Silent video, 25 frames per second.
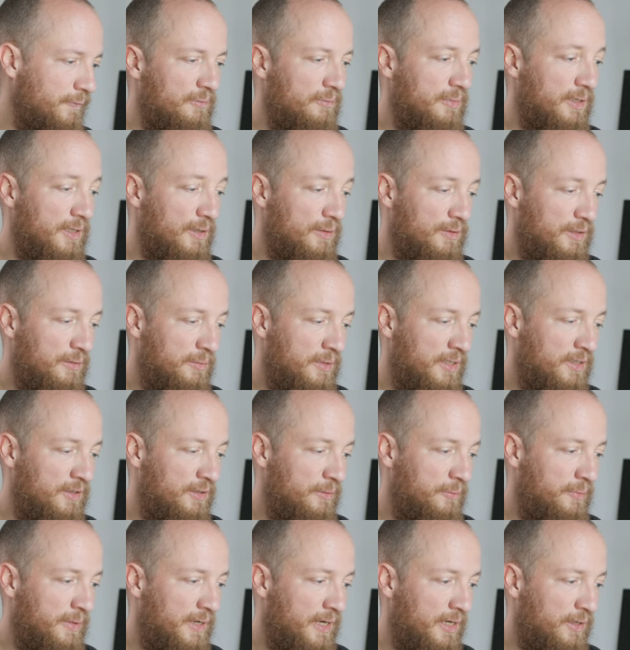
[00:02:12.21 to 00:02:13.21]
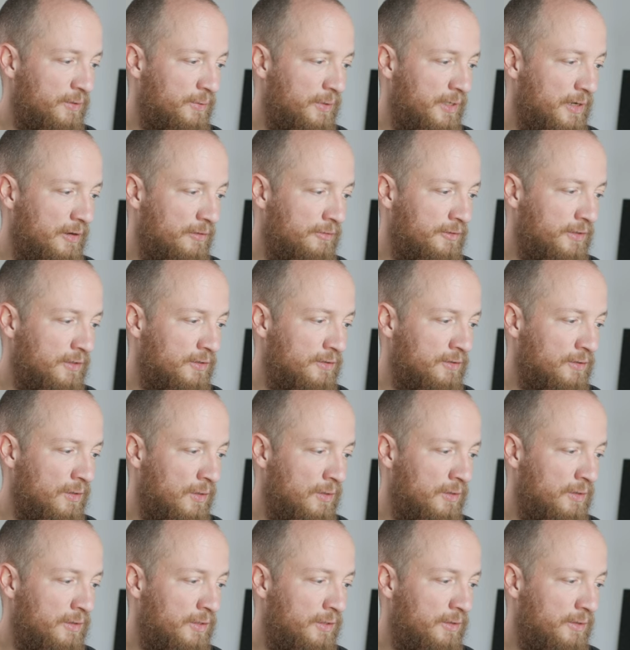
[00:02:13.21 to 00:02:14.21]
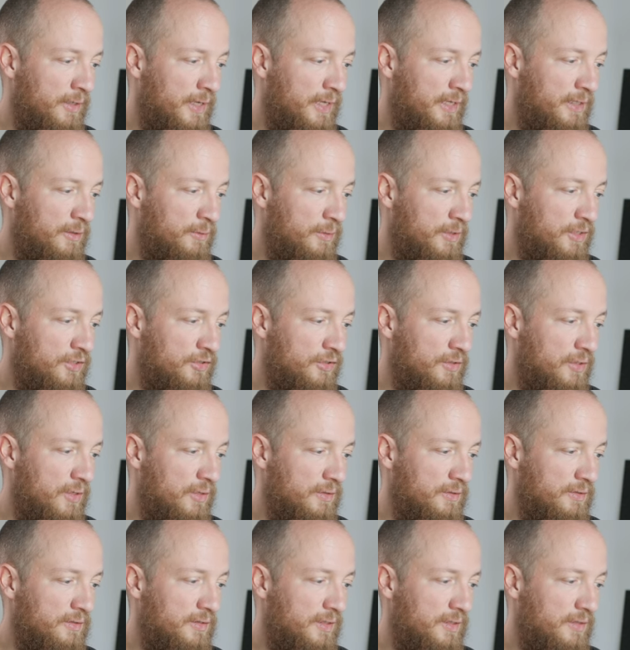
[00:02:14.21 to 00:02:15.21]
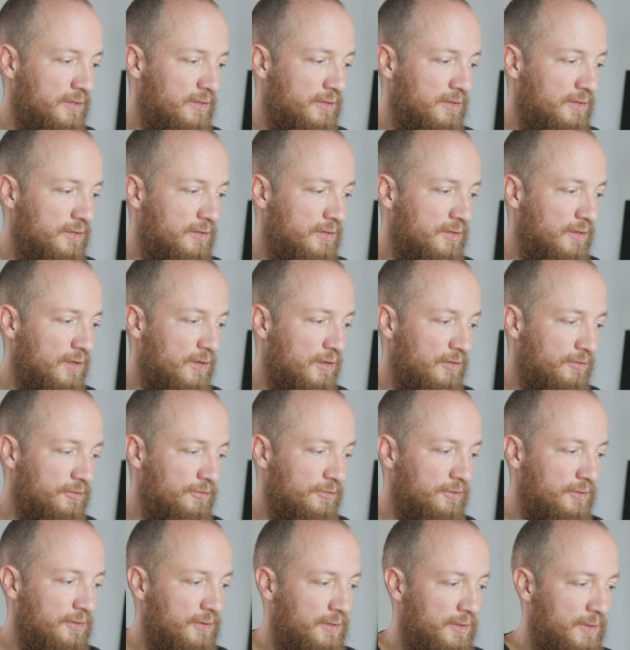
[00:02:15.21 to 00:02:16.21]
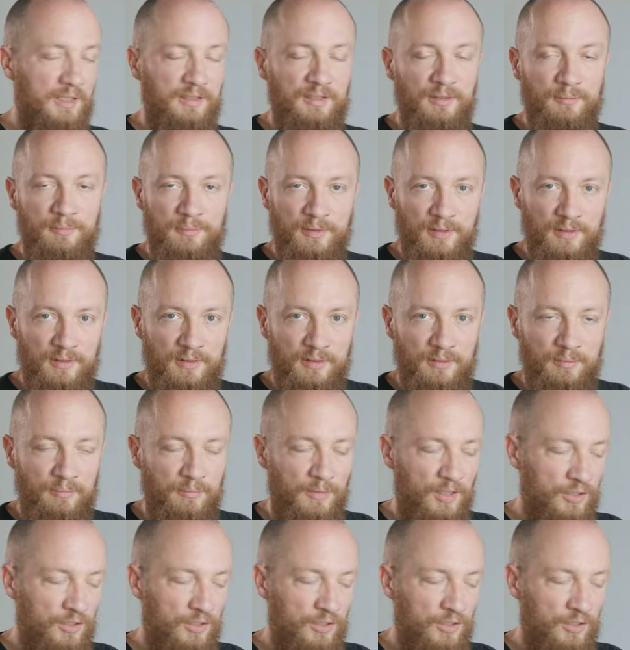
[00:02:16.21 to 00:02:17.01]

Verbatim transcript: Below the battery pack we have the solar array which consists of multiple